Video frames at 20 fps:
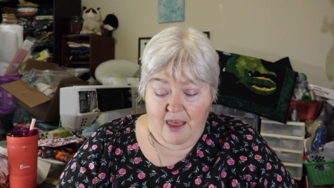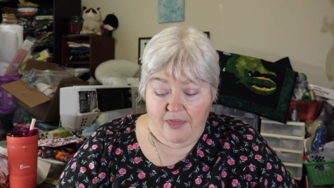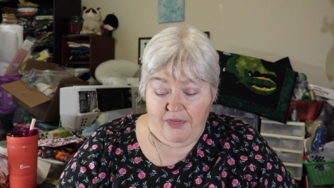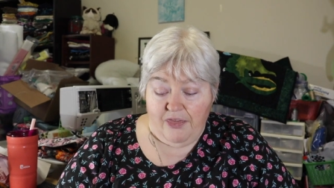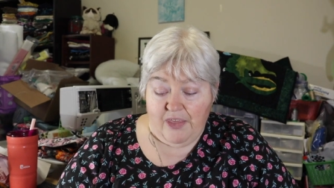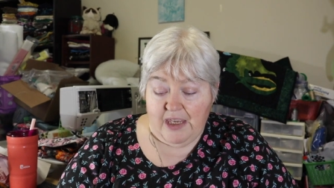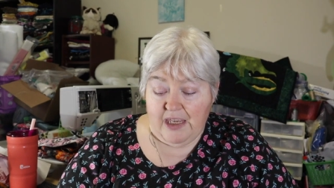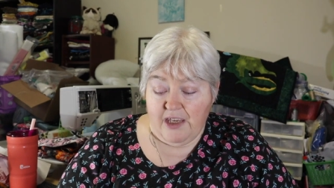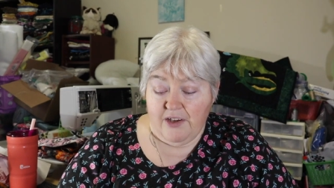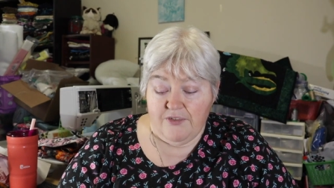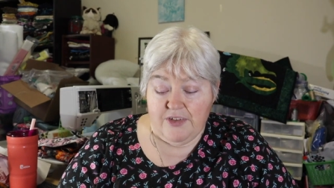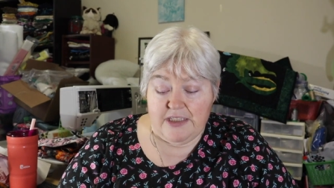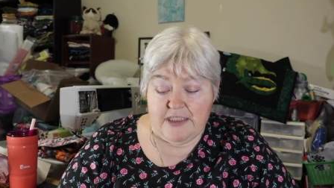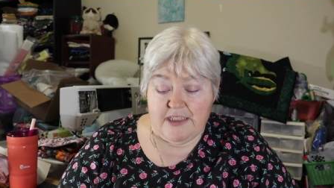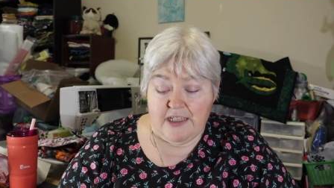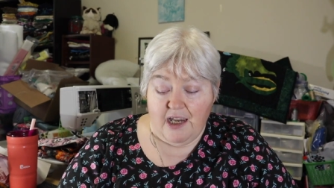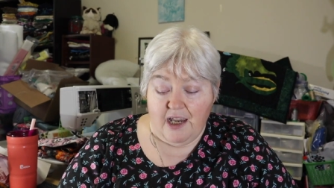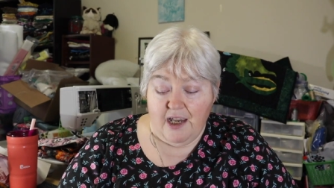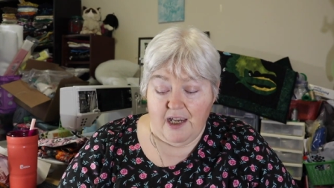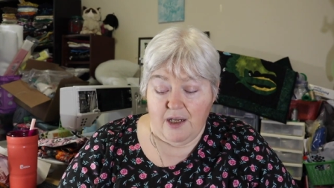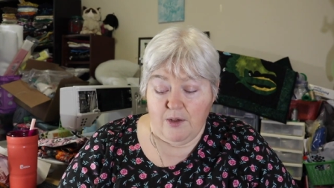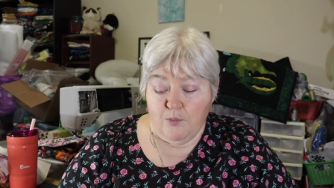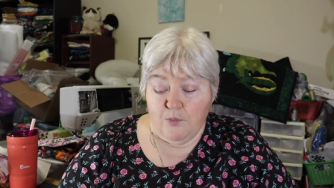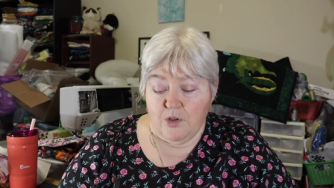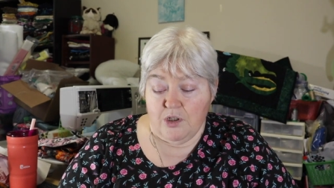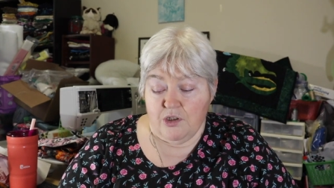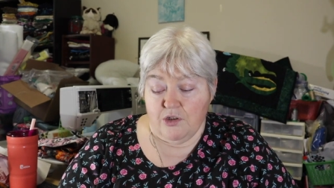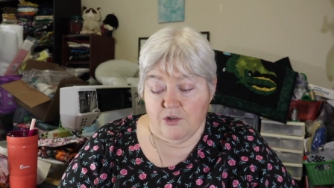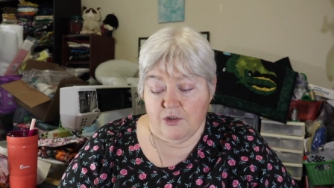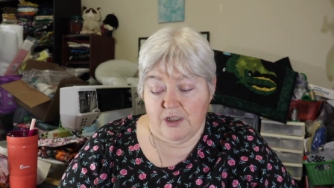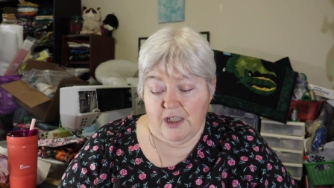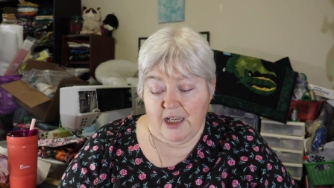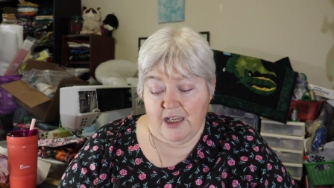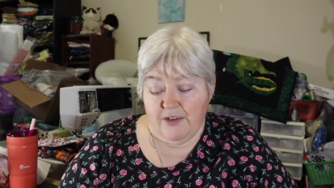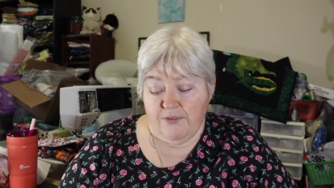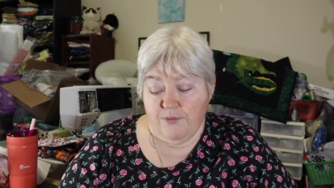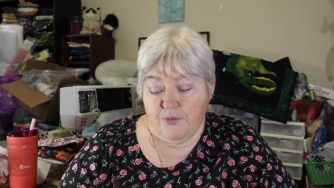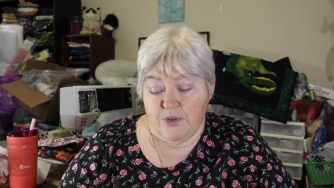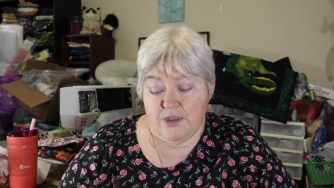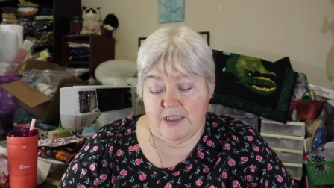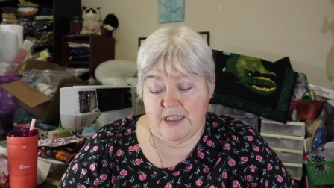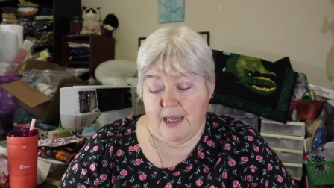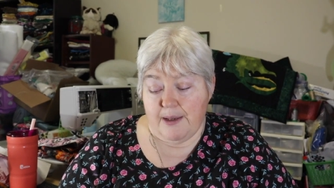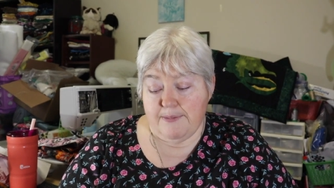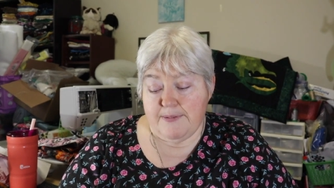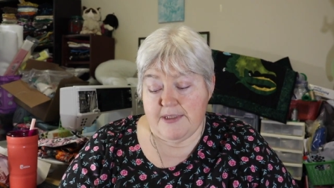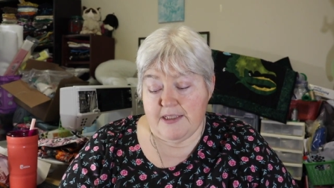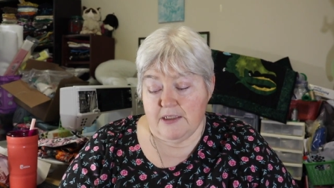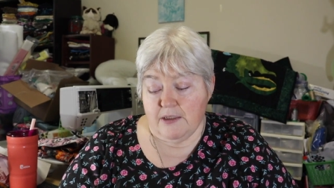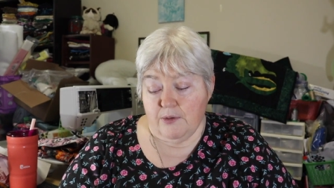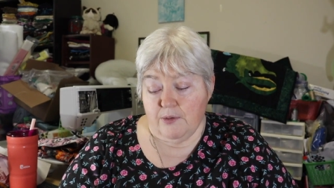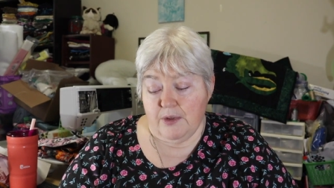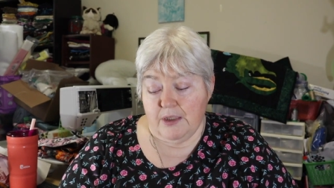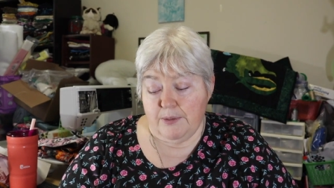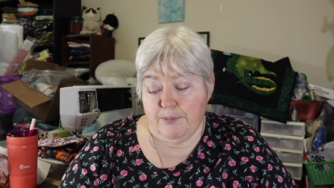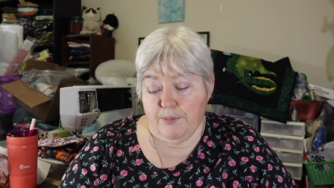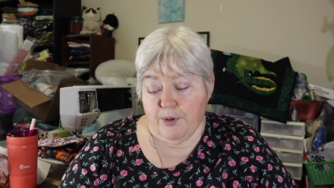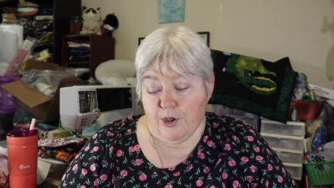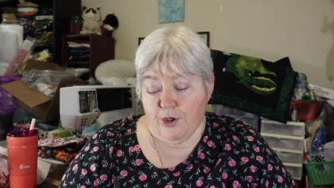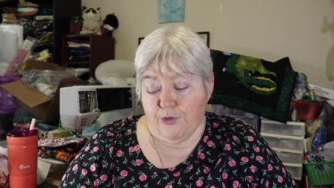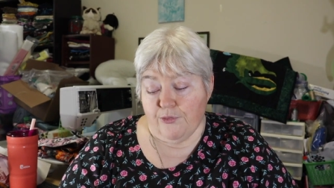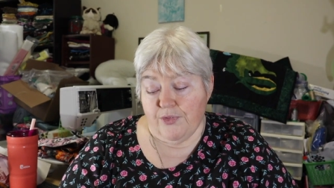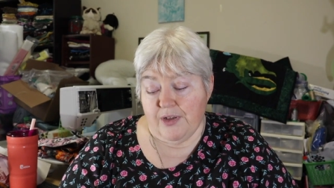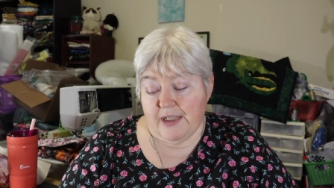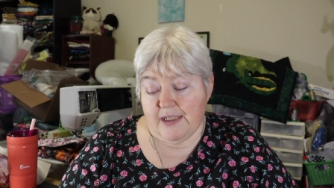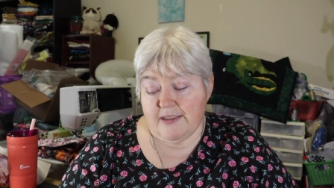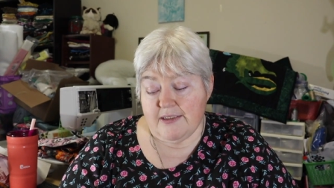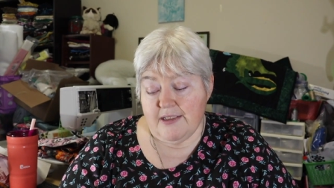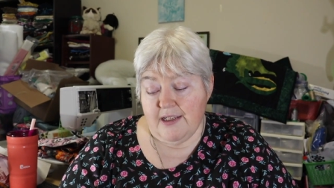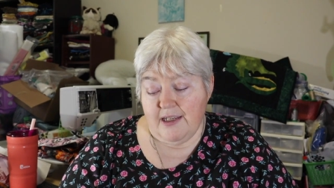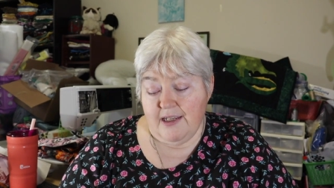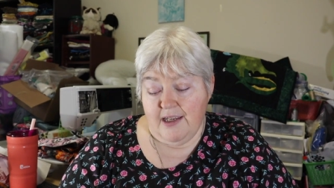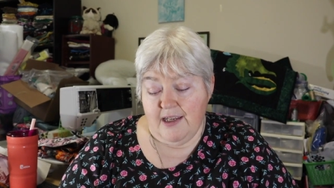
Think of a time when your life was absolutely perfect.